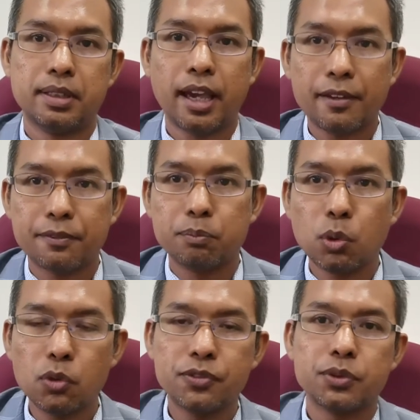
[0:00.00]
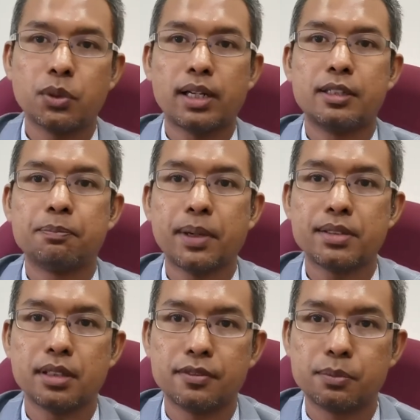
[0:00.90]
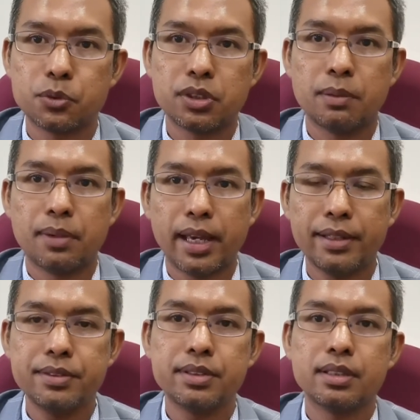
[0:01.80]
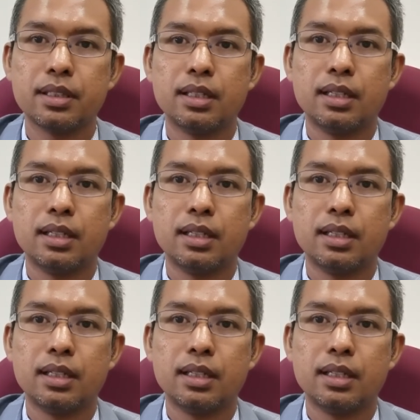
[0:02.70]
They have moved to other parts of Muslim lands,